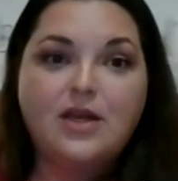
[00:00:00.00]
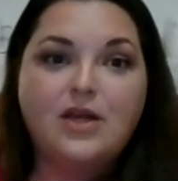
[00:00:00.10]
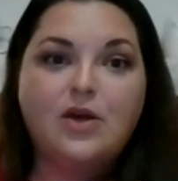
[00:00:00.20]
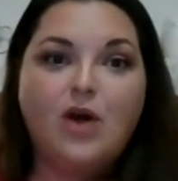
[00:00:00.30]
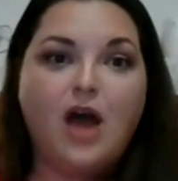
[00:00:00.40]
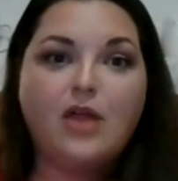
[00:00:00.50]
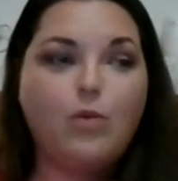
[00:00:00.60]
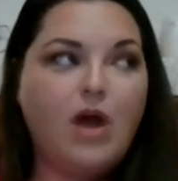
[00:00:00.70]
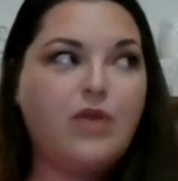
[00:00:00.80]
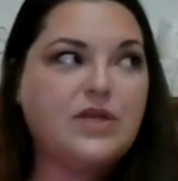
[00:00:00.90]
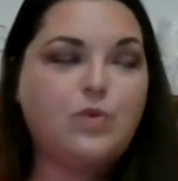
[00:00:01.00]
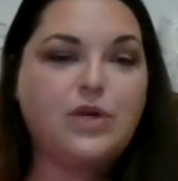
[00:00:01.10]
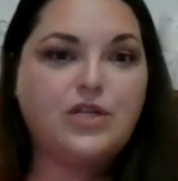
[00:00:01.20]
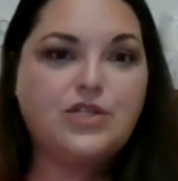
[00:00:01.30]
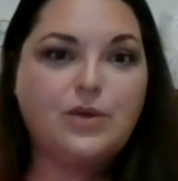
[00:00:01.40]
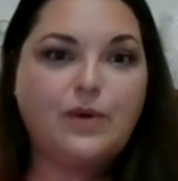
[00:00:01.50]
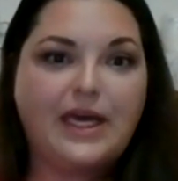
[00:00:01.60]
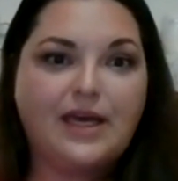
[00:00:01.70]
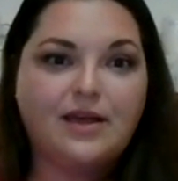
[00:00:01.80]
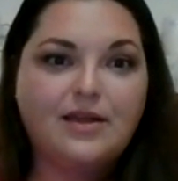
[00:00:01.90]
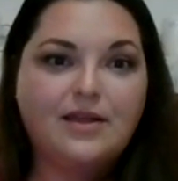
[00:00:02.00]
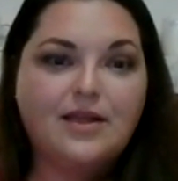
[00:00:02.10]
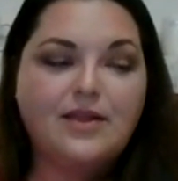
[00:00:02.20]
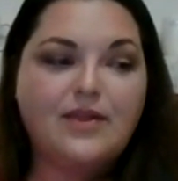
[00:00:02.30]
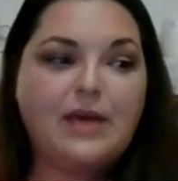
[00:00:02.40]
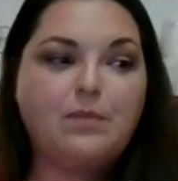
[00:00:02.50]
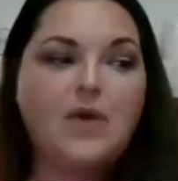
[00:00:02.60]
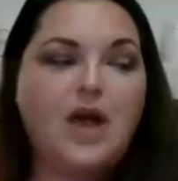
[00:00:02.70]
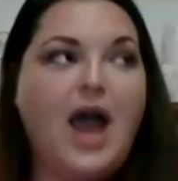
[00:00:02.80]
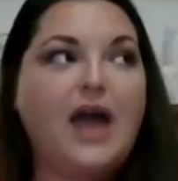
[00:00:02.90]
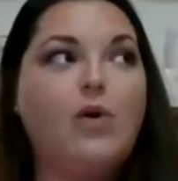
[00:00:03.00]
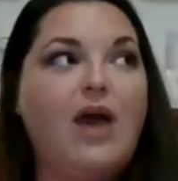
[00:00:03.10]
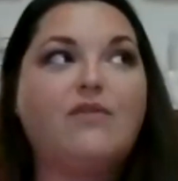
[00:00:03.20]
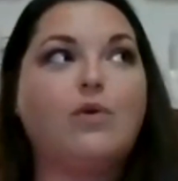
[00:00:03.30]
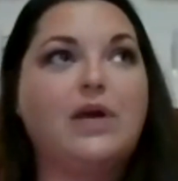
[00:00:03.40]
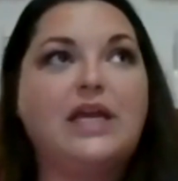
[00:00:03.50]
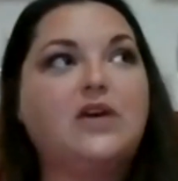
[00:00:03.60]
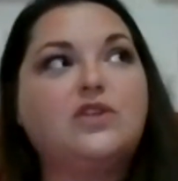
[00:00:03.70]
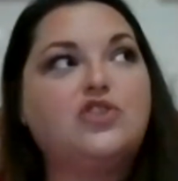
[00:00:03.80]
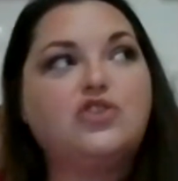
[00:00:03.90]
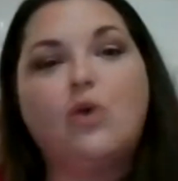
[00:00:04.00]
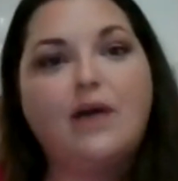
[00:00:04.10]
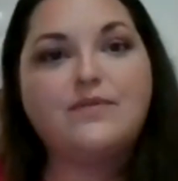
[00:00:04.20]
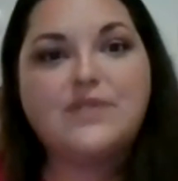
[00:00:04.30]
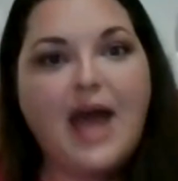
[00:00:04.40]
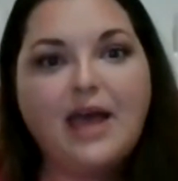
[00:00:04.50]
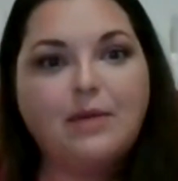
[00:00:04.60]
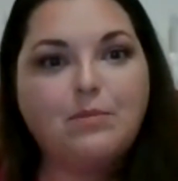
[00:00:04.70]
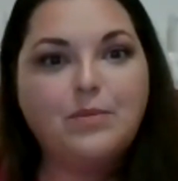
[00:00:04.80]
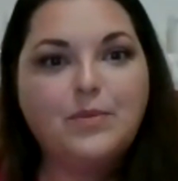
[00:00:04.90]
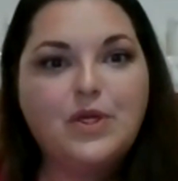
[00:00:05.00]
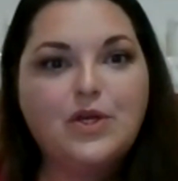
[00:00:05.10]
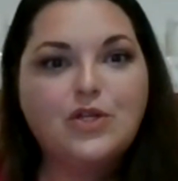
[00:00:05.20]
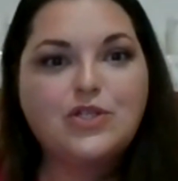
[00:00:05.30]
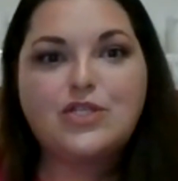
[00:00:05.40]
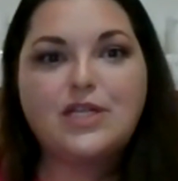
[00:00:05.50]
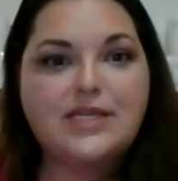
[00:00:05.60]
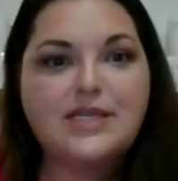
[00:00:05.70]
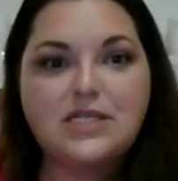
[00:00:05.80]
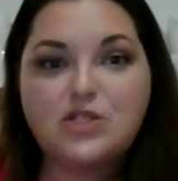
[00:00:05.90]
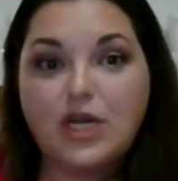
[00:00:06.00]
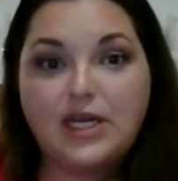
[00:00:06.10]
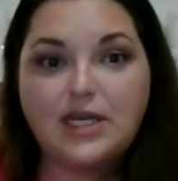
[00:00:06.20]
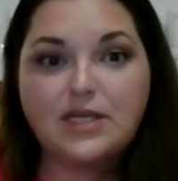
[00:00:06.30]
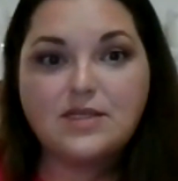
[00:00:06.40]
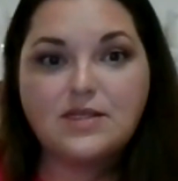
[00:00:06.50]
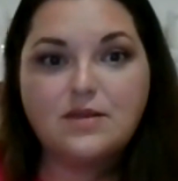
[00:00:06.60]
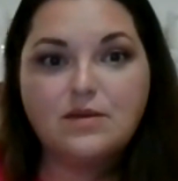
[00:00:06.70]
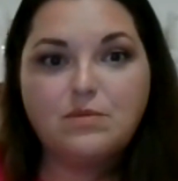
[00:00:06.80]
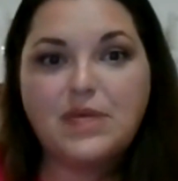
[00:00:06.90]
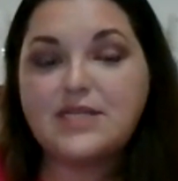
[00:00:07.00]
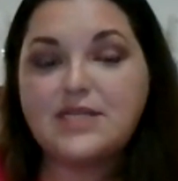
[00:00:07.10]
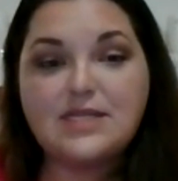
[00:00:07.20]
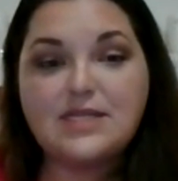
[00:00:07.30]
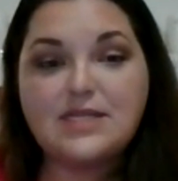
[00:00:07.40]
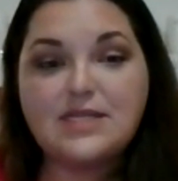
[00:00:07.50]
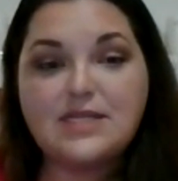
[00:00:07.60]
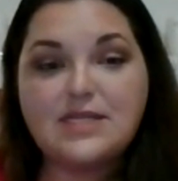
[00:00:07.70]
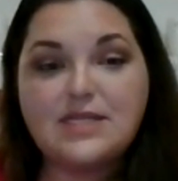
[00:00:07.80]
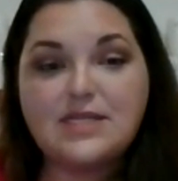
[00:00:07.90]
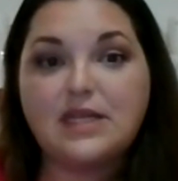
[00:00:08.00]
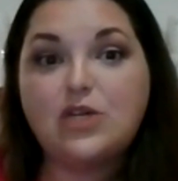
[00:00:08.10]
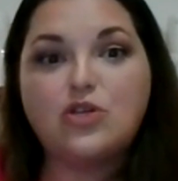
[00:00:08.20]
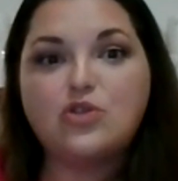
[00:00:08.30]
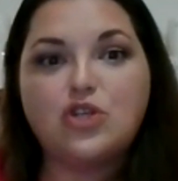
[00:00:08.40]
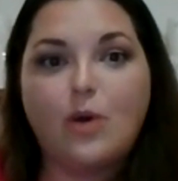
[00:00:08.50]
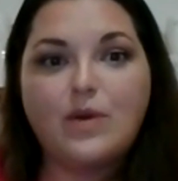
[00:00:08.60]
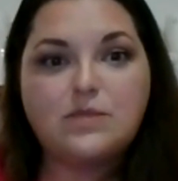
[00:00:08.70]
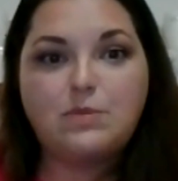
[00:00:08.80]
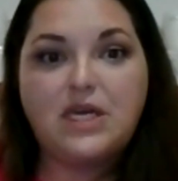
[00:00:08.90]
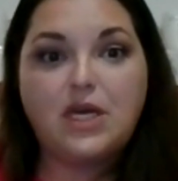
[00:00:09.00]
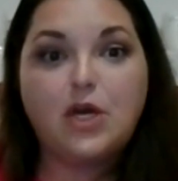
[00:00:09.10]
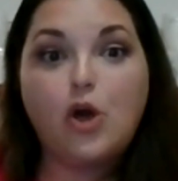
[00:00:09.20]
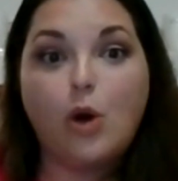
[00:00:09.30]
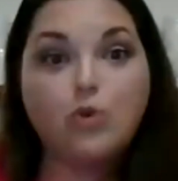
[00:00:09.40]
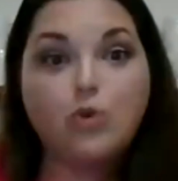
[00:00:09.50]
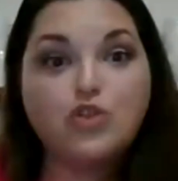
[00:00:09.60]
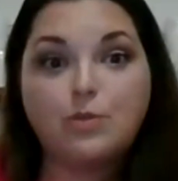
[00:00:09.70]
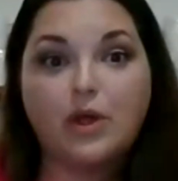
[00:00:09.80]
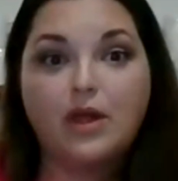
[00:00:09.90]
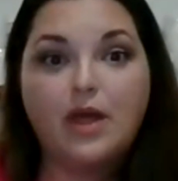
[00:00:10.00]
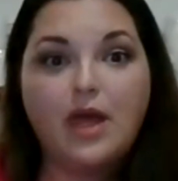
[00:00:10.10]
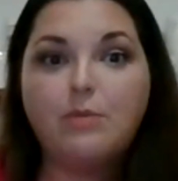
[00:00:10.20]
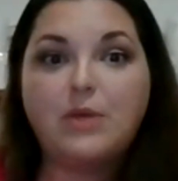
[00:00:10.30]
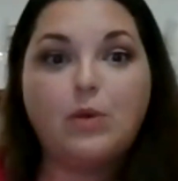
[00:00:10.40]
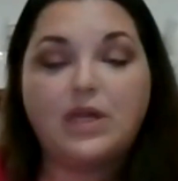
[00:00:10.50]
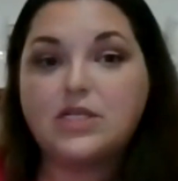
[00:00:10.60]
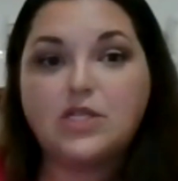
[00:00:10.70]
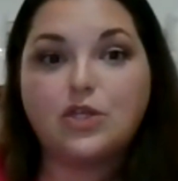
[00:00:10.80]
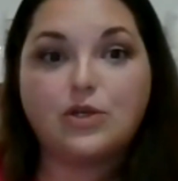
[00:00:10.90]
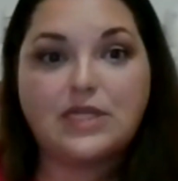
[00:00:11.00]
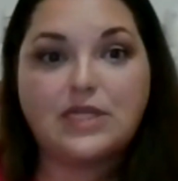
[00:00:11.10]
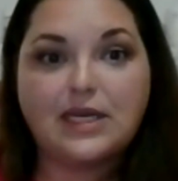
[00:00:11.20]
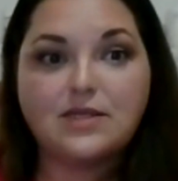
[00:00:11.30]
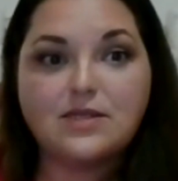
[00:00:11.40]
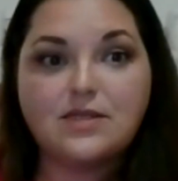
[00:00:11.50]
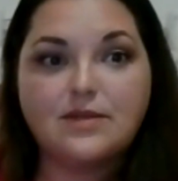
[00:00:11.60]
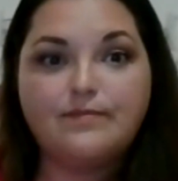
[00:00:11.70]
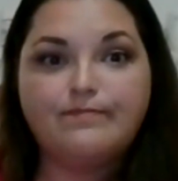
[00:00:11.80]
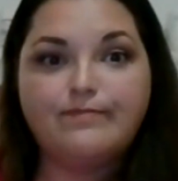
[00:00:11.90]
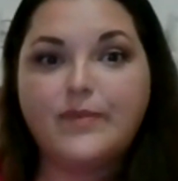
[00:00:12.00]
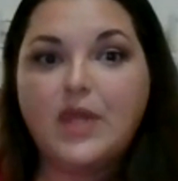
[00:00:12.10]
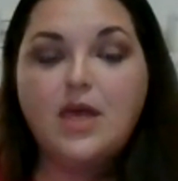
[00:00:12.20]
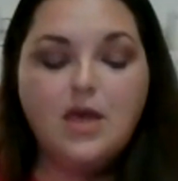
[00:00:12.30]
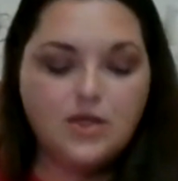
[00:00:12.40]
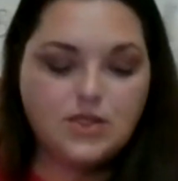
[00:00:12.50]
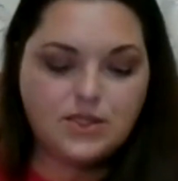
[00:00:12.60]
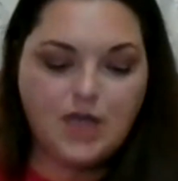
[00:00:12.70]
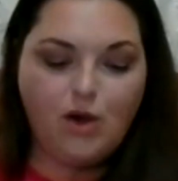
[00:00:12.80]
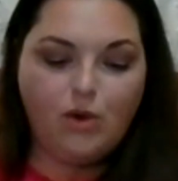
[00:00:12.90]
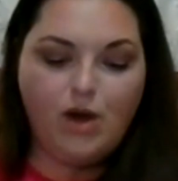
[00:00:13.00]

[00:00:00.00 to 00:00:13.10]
Otherwise, what are you doing? Like, I don't ever want to hear that you don't have time to listen to trainings, because as a leader, you should always be coachable and be willing to learn things. So